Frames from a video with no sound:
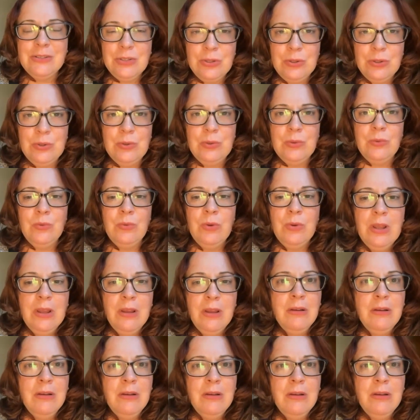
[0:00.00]
to
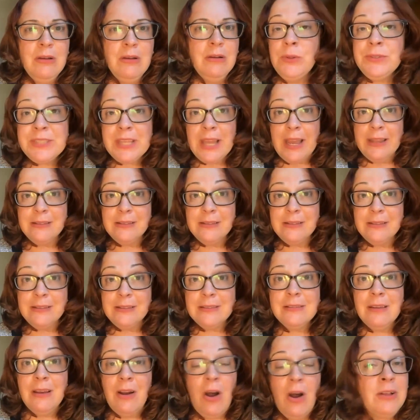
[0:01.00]
both
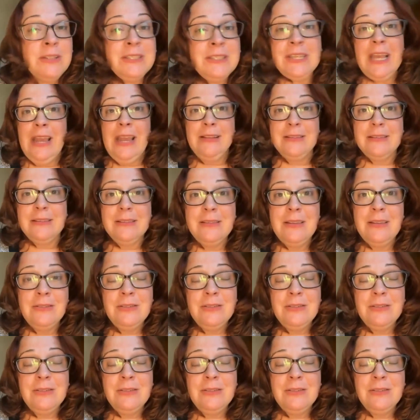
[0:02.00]
sides, all sides.